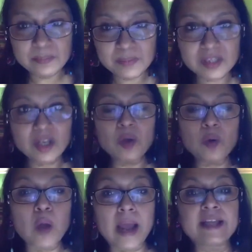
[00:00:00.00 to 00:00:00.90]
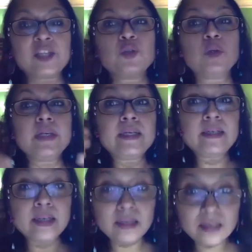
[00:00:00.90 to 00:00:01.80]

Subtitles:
teams who actually